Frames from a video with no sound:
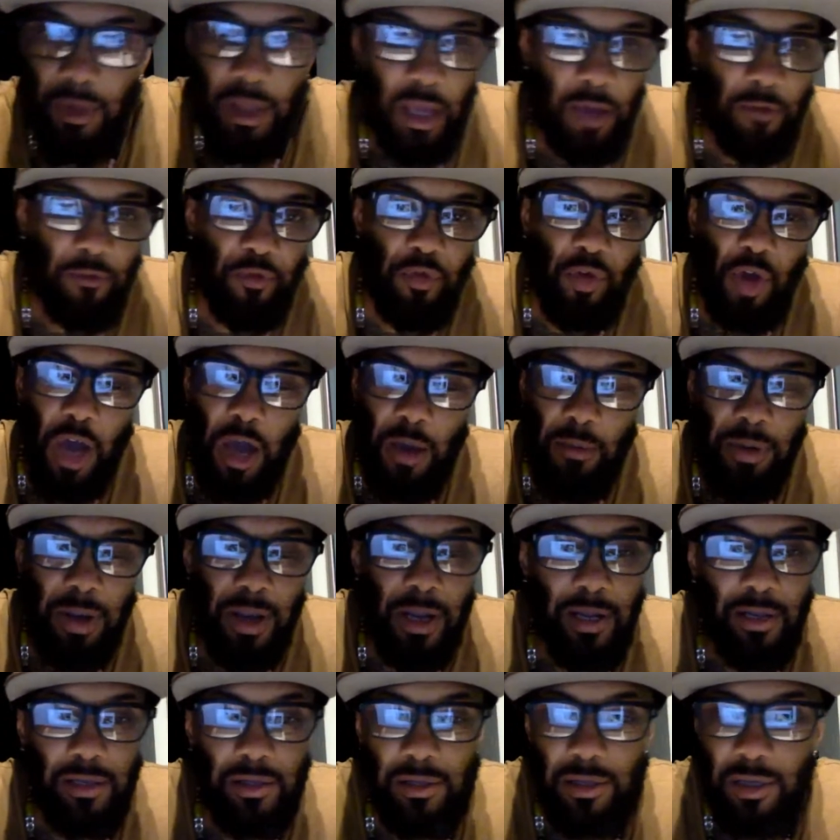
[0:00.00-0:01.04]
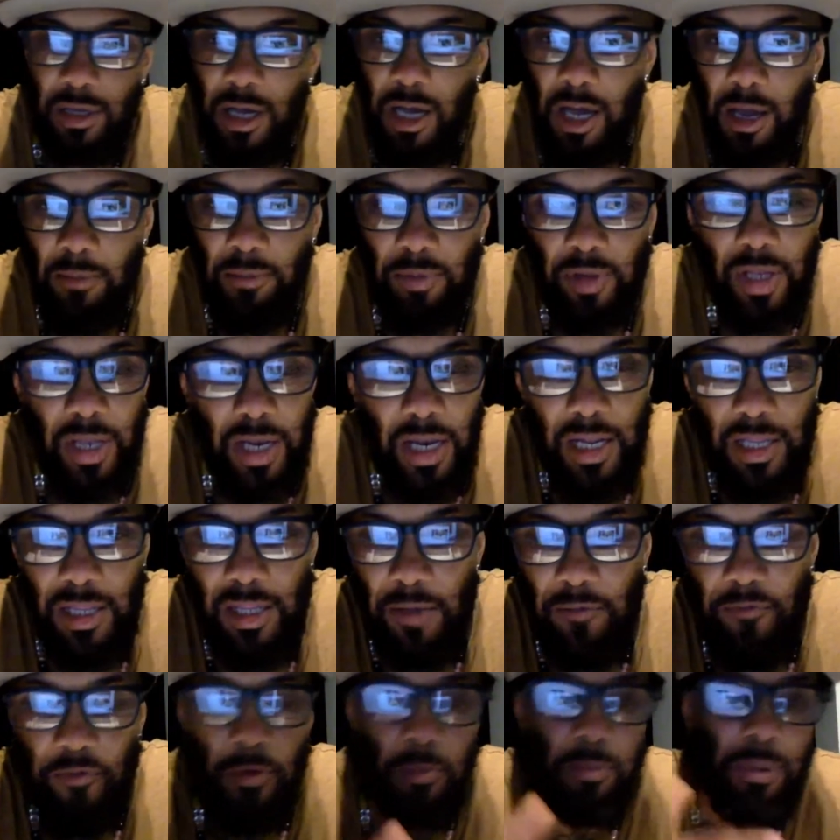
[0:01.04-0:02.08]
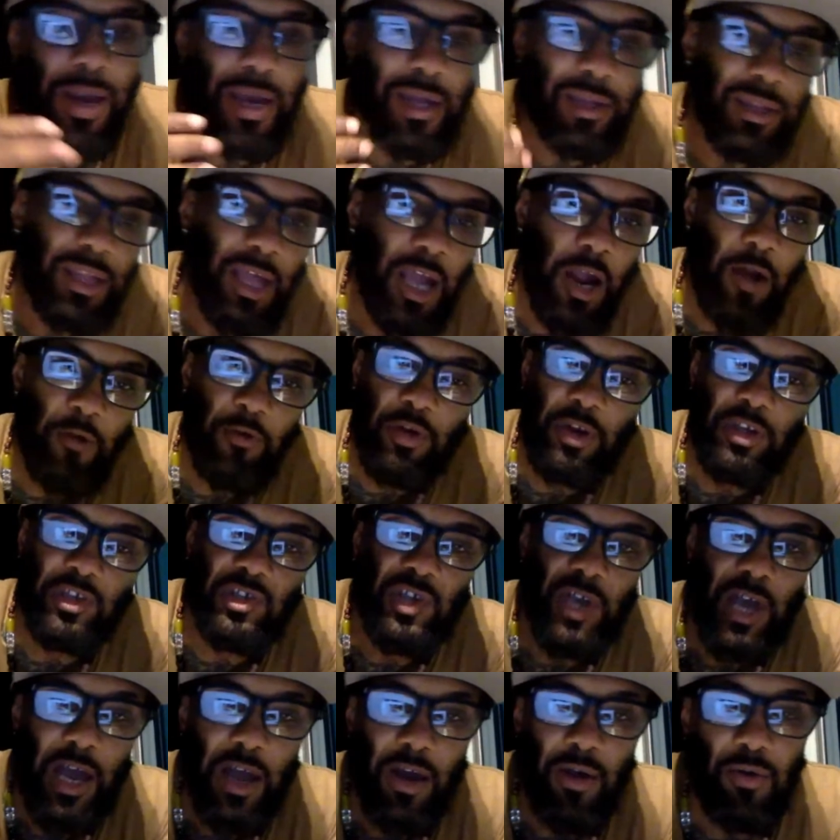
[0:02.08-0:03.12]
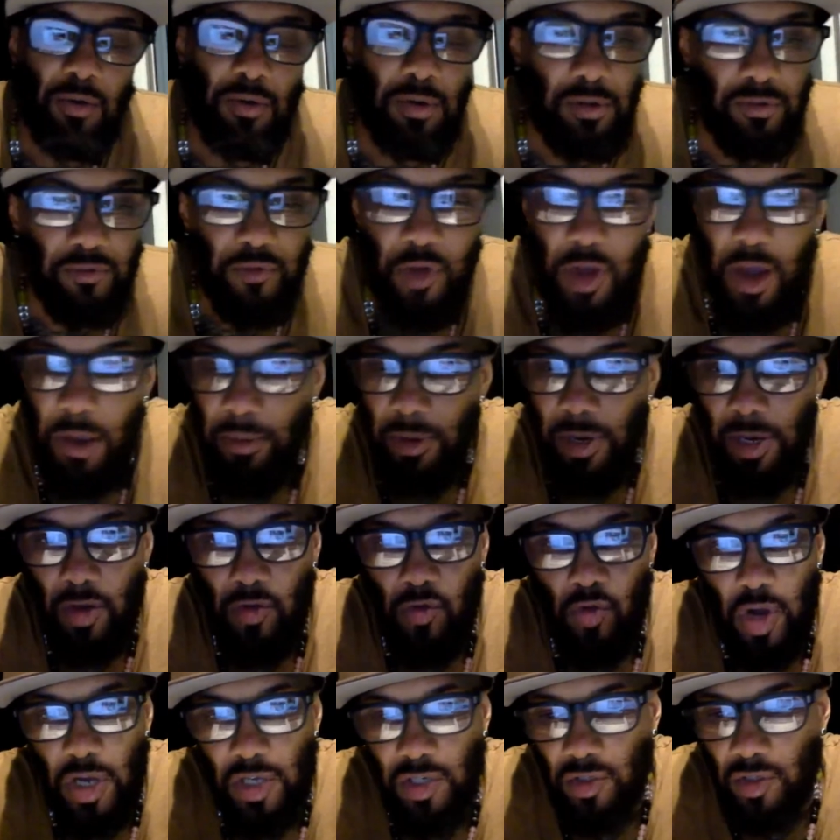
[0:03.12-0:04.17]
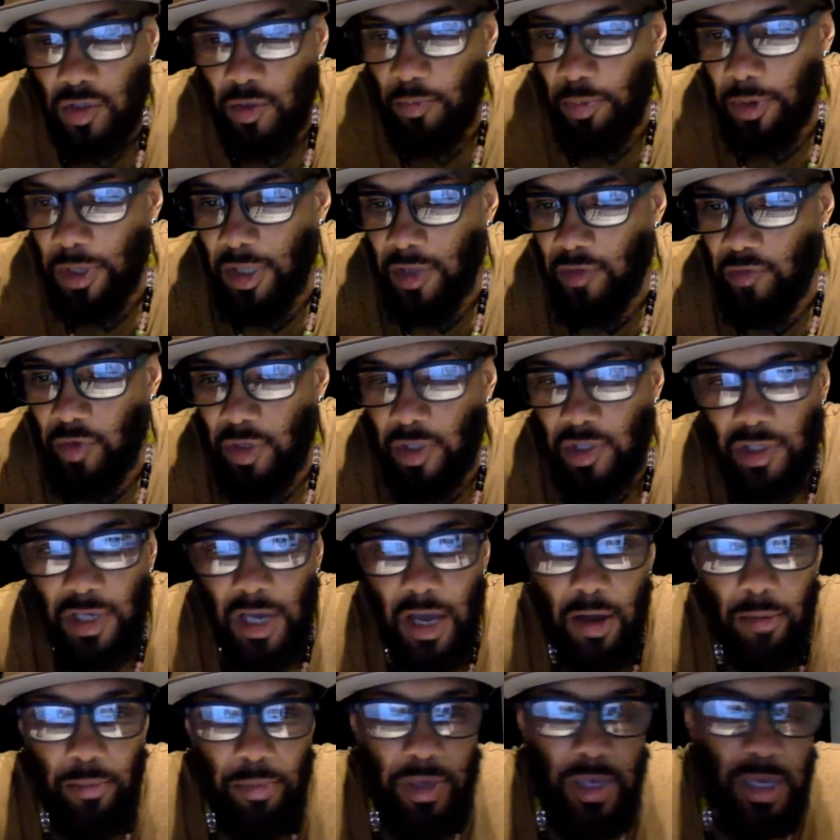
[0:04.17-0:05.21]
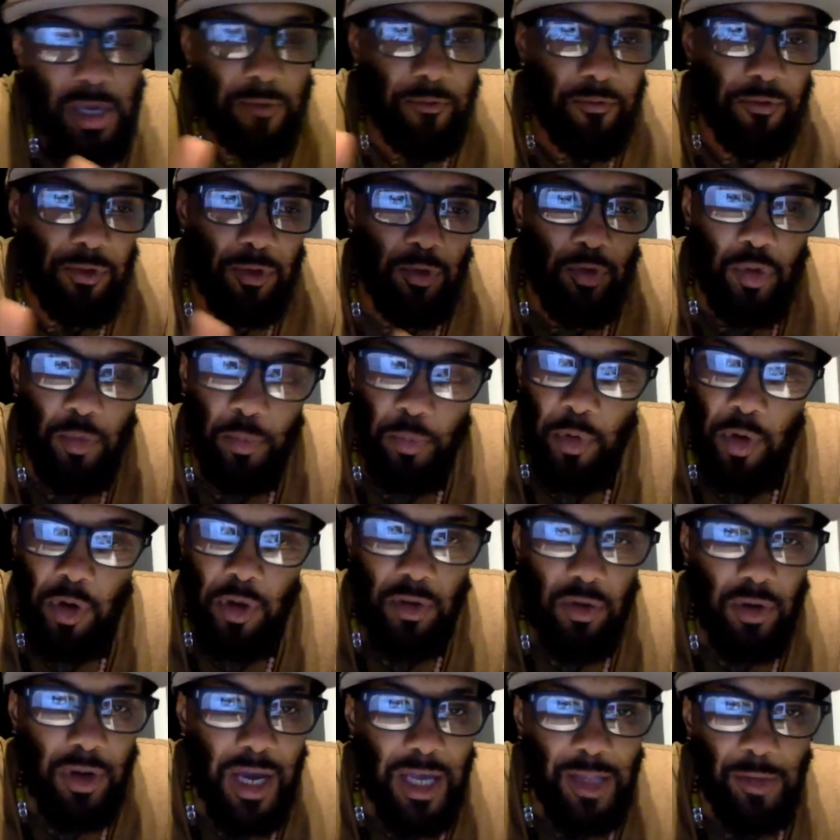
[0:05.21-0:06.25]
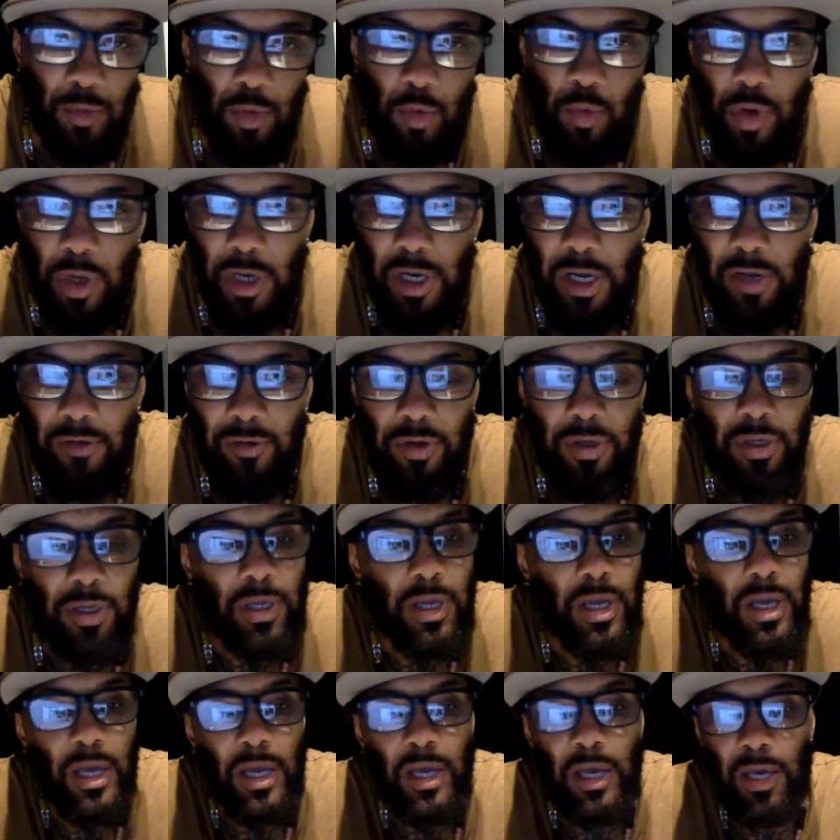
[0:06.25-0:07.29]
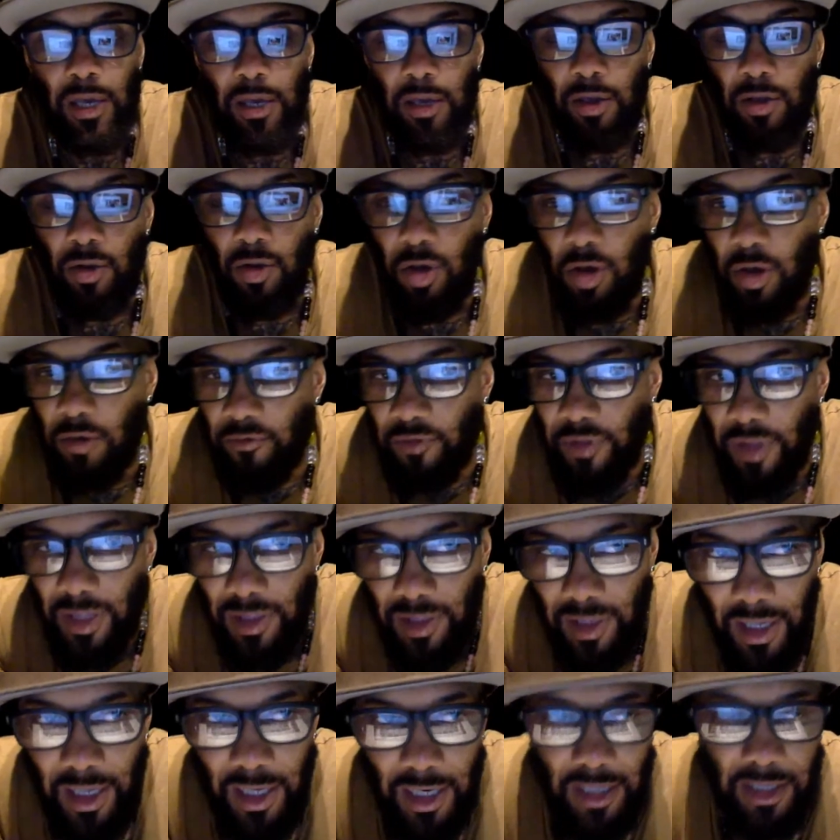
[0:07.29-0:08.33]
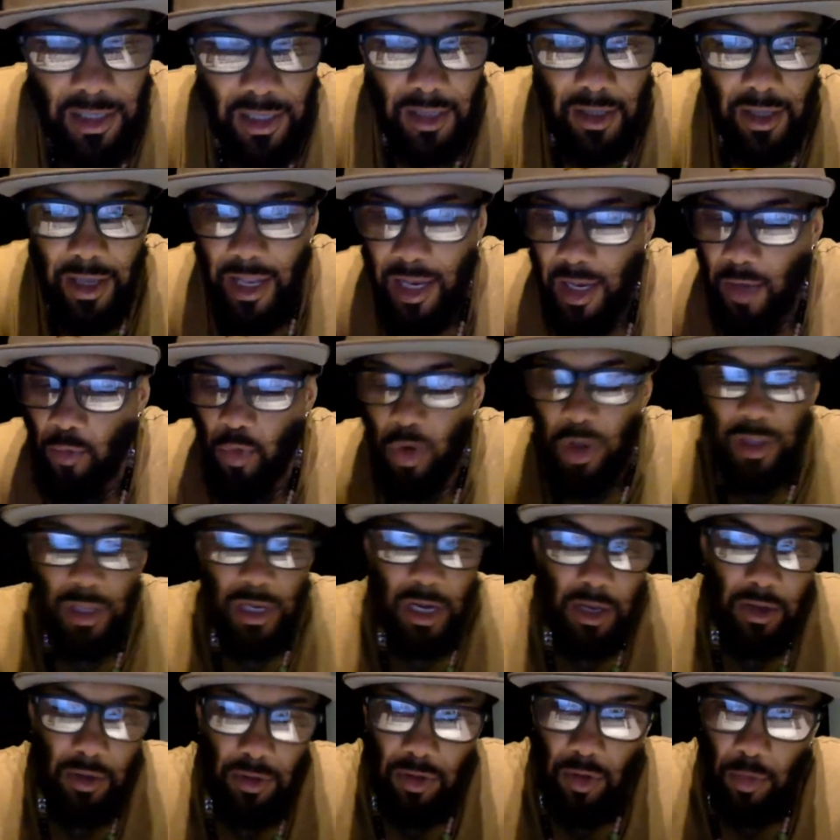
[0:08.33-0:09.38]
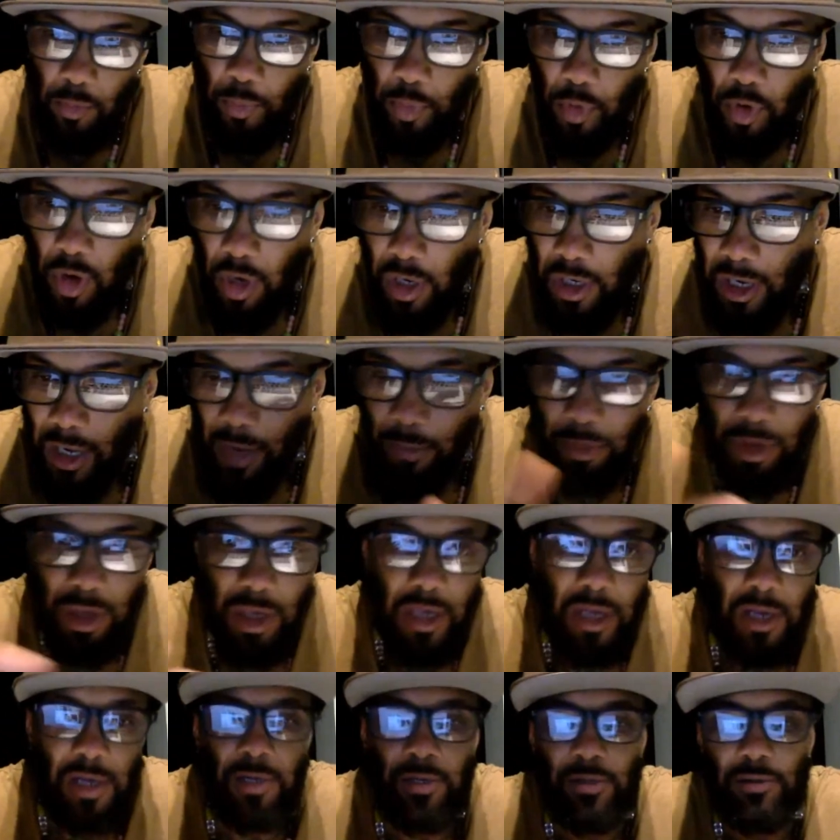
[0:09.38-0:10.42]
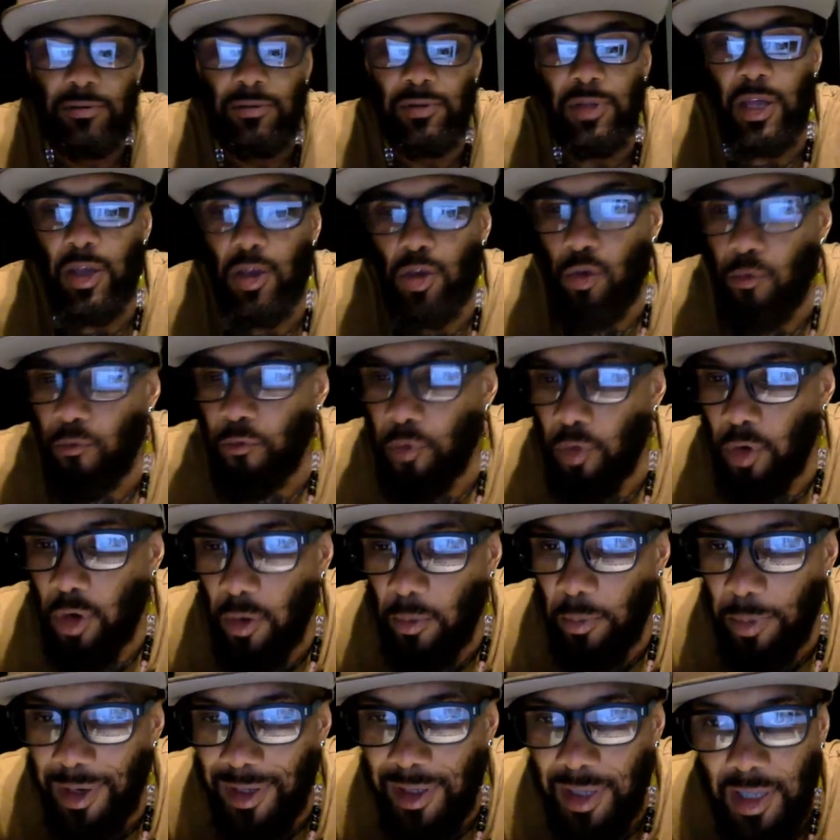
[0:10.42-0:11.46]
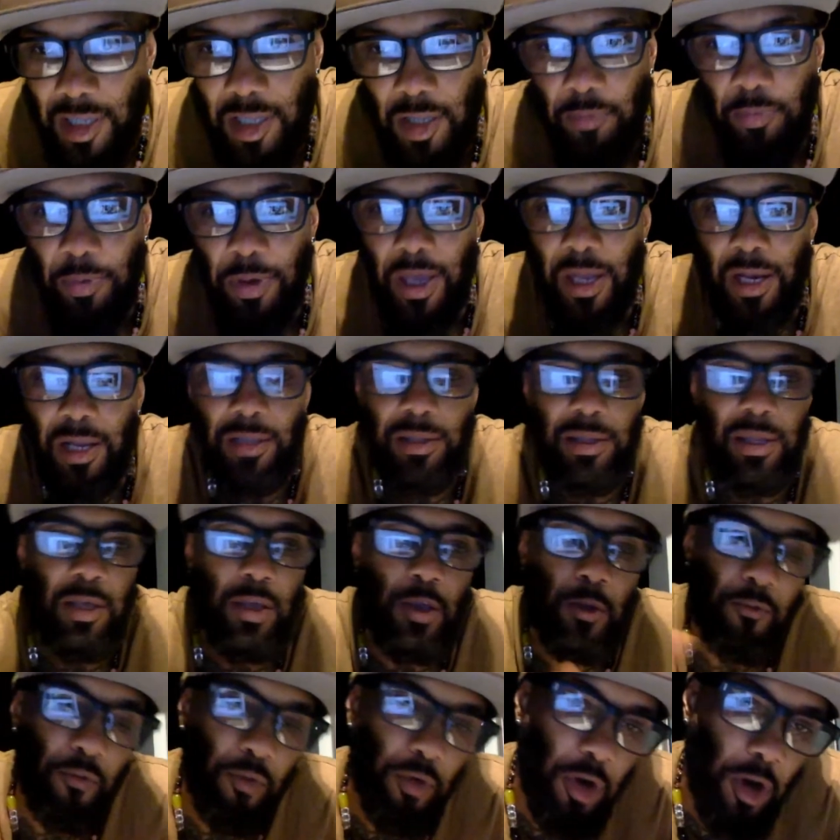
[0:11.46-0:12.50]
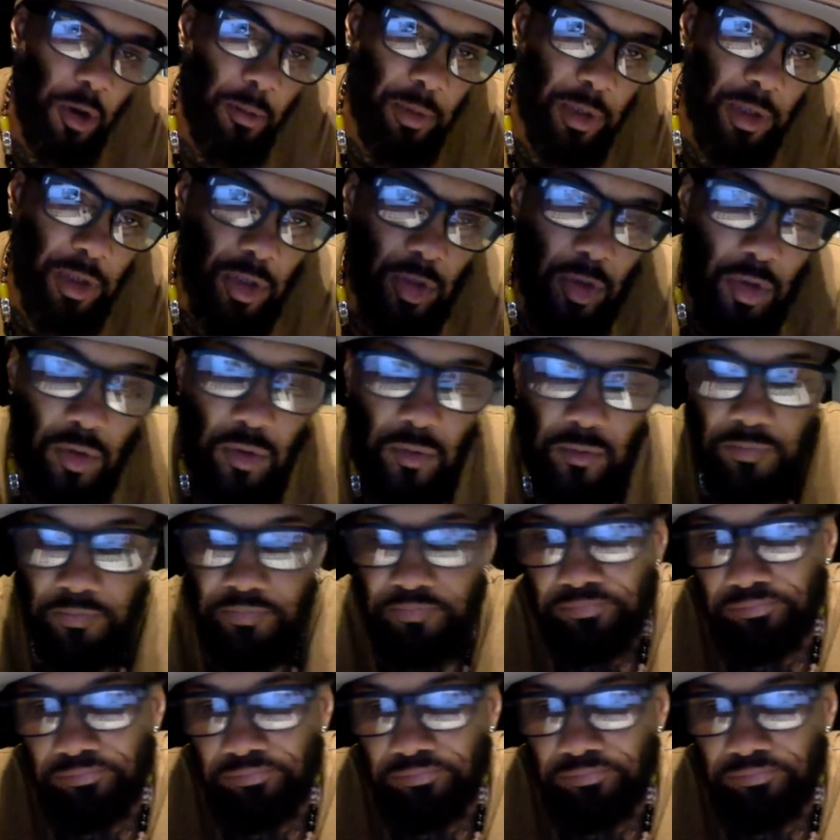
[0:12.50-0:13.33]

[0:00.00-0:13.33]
If you ever need anything from my side, reach out. If you have any questions, please reach out. I'm here to support you guys with whatever. You know, if there's anything, any way that I could support, I'm here. Thank you for participating. Thank you for coming through.